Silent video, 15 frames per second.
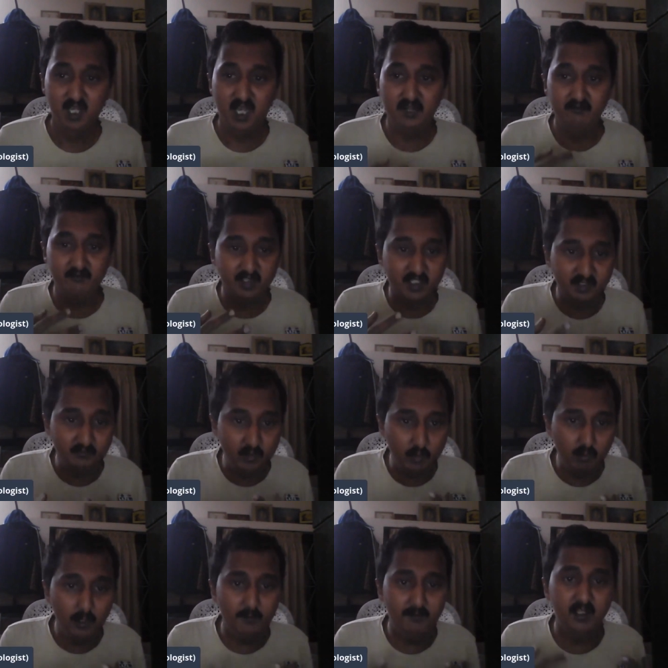and give
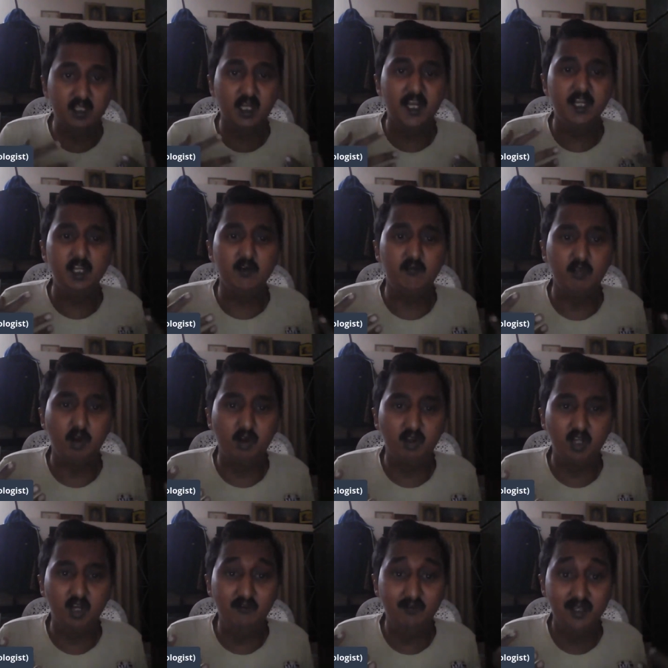you a kind of
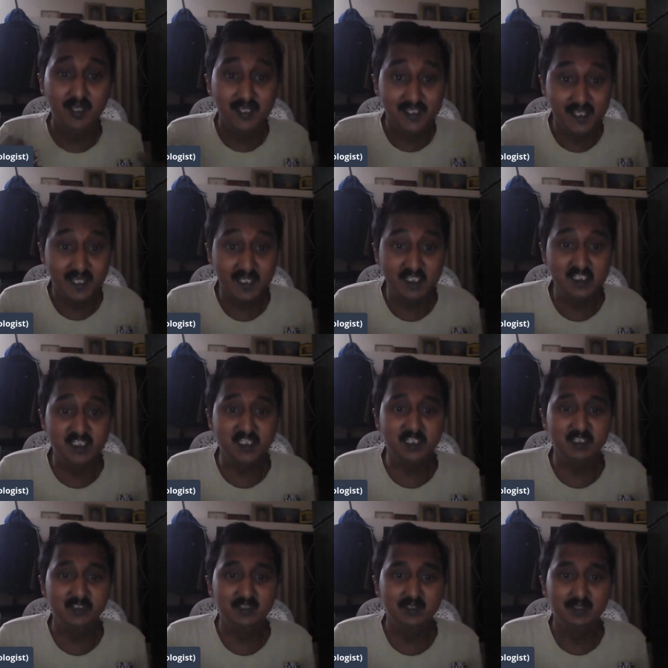lot of
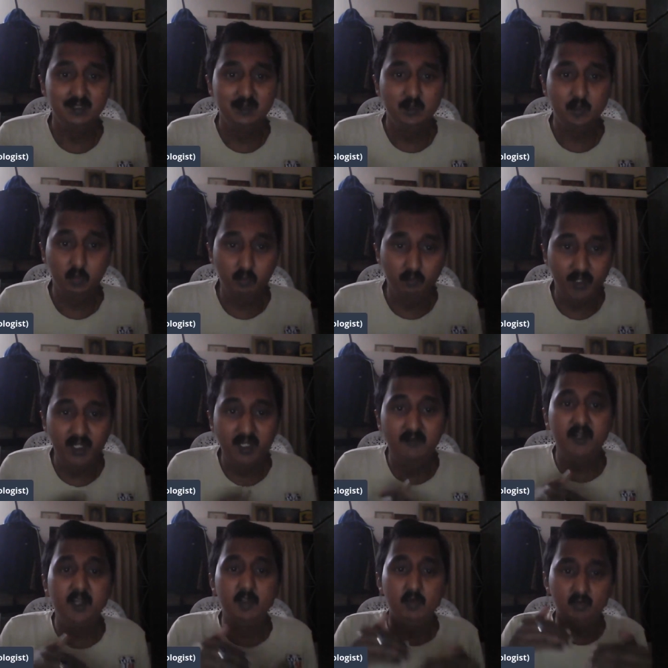energy to
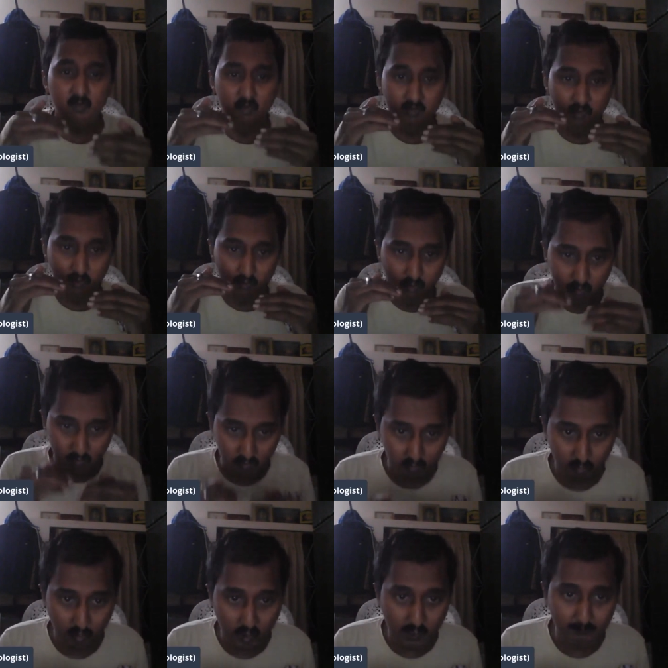whenever you
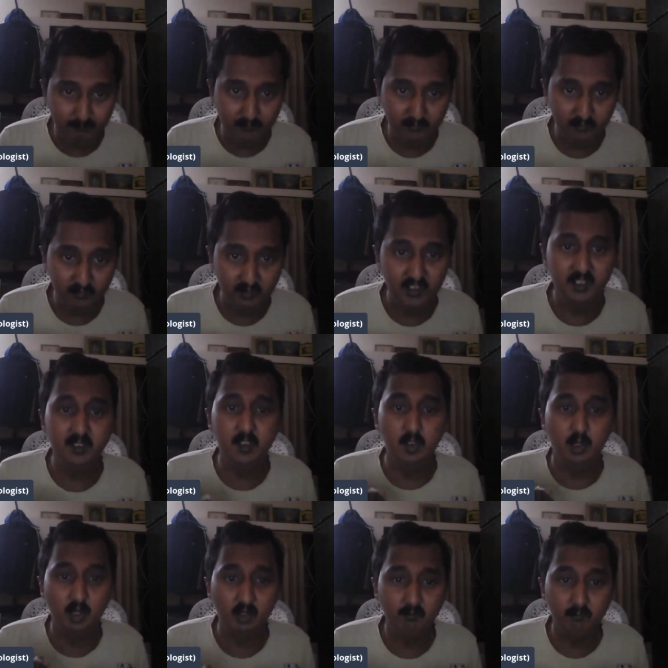show up in
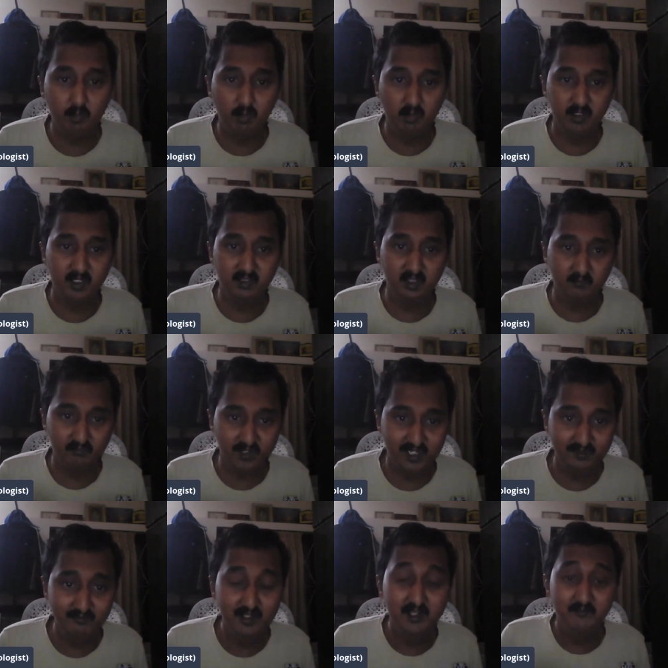your progress of
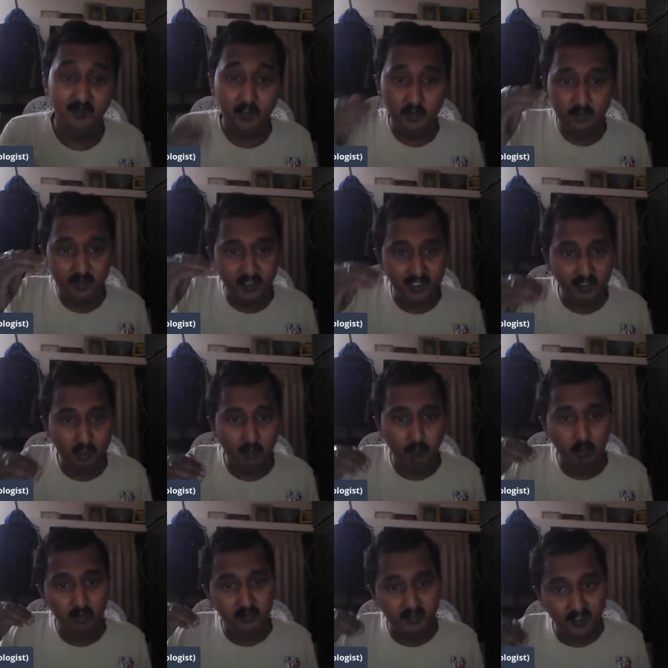life. When you think
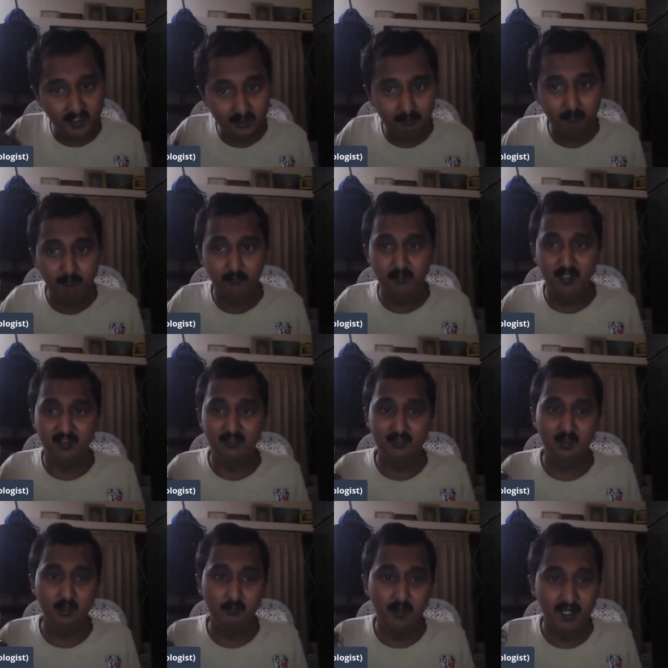about these plus
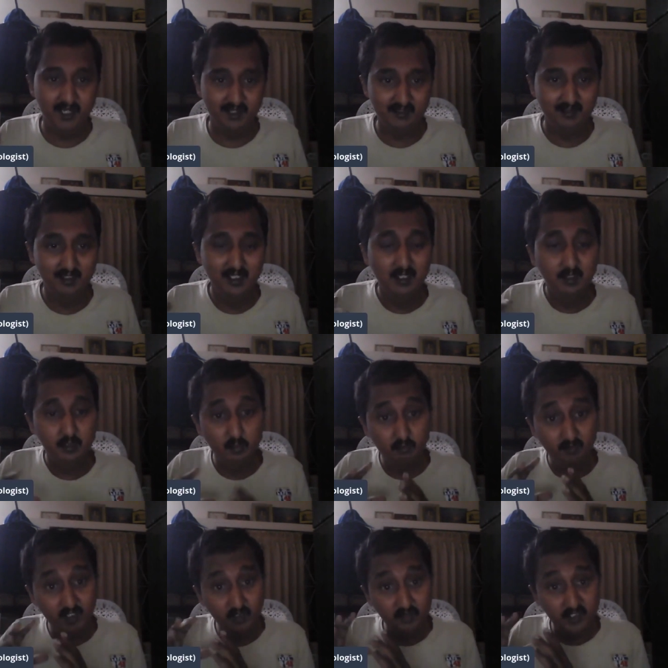or minus, you
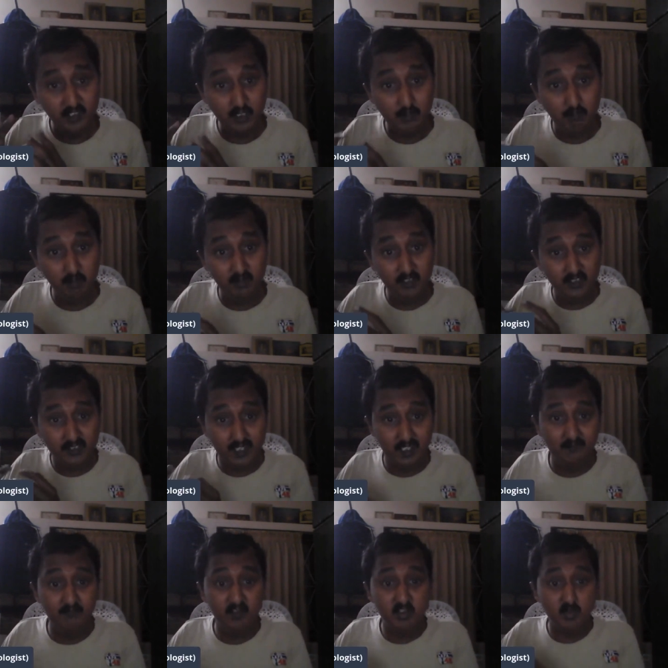when you think about the
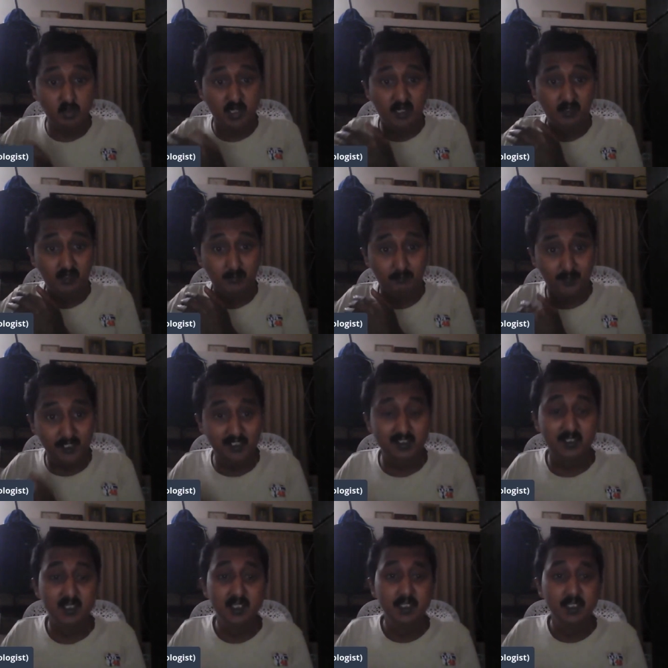time which you had spent